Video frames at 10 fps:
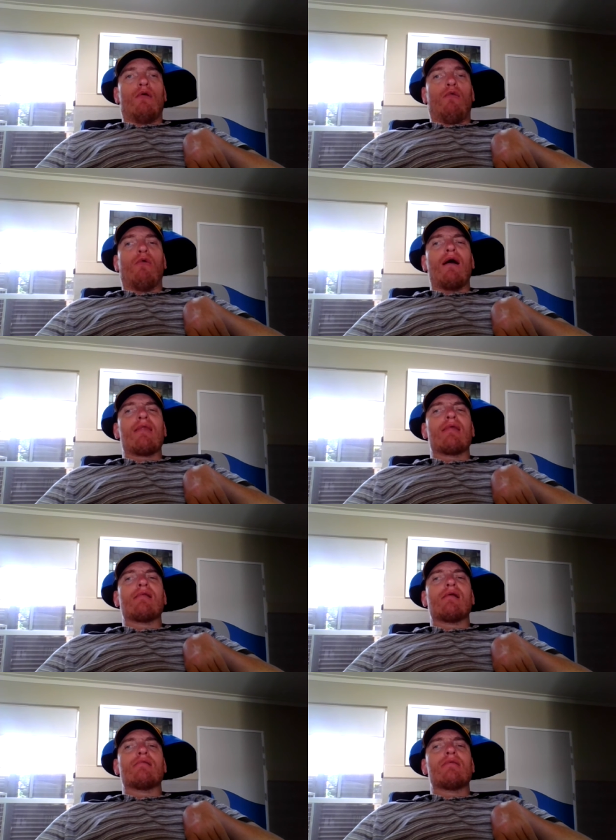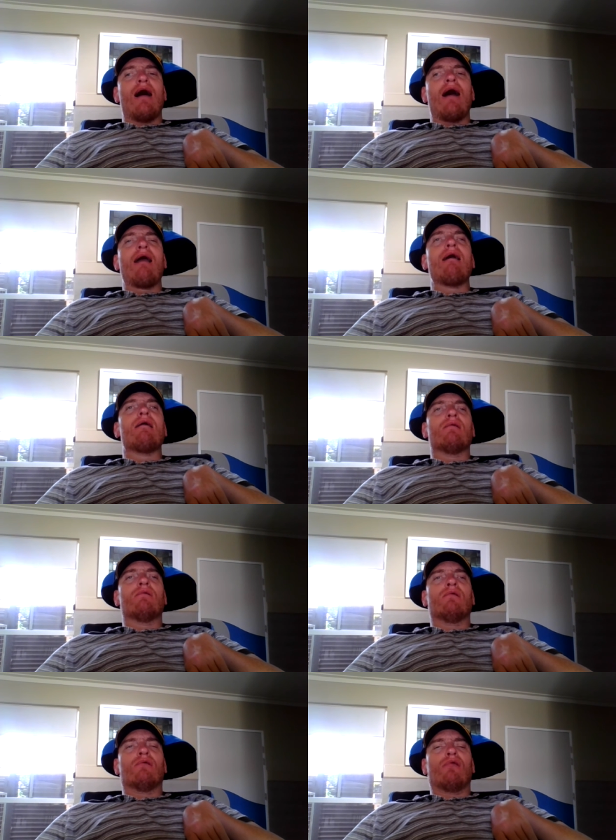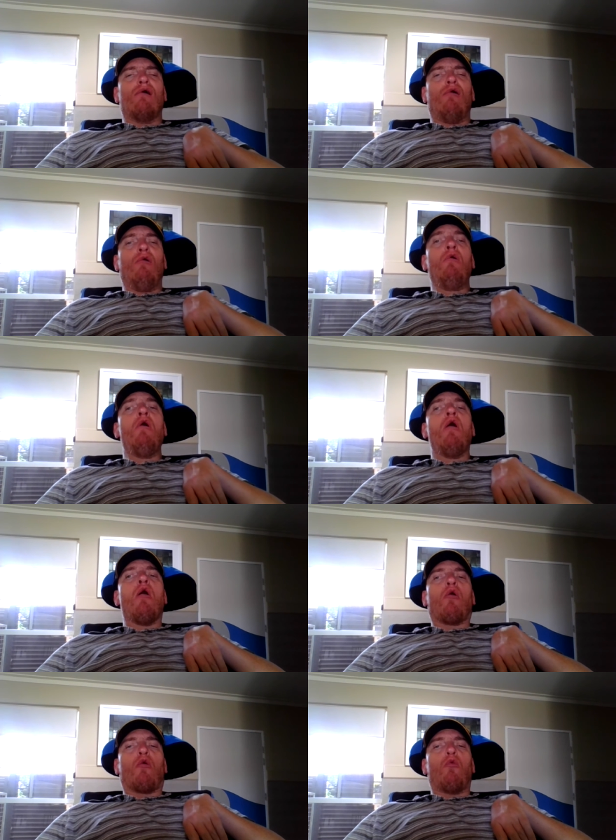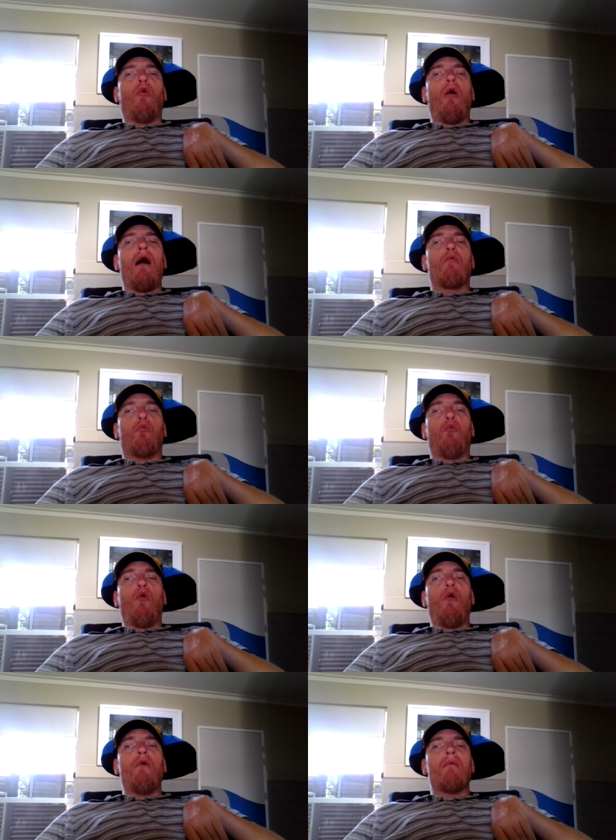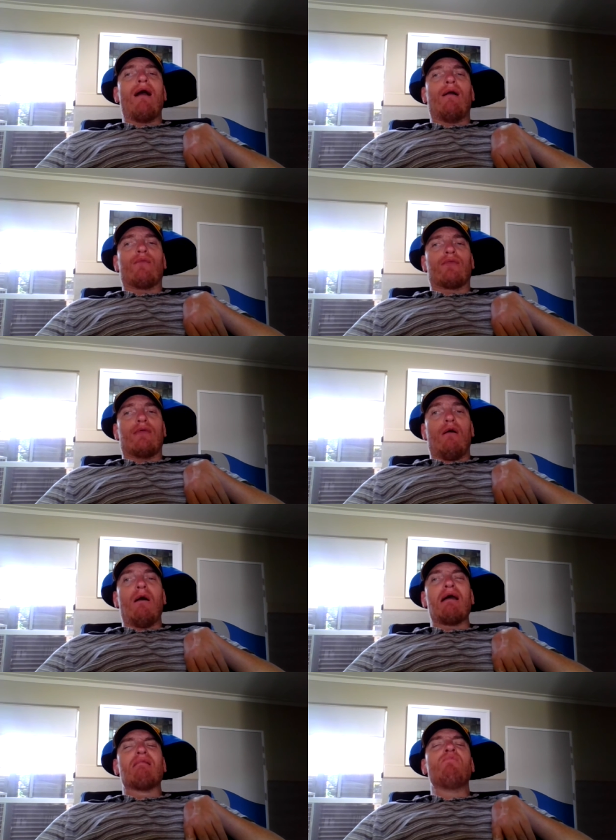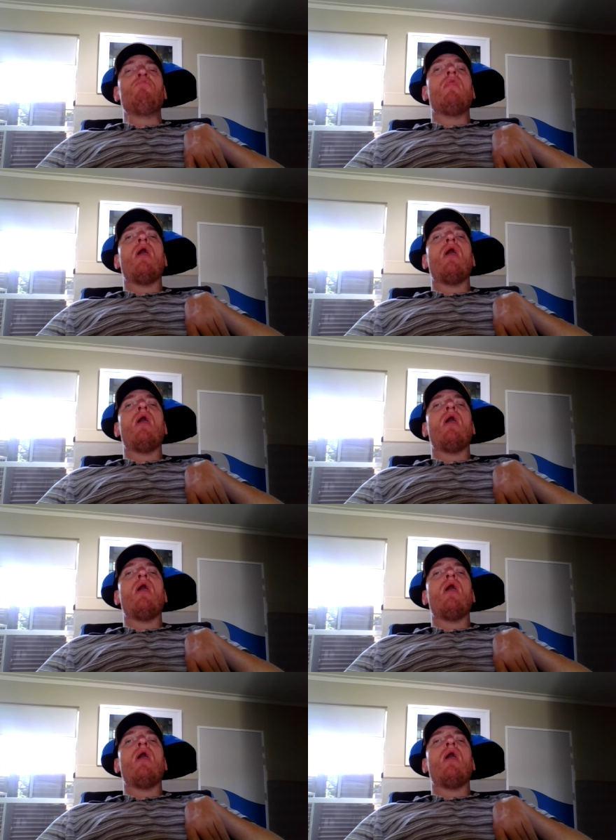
the weather today is still quite warm outside,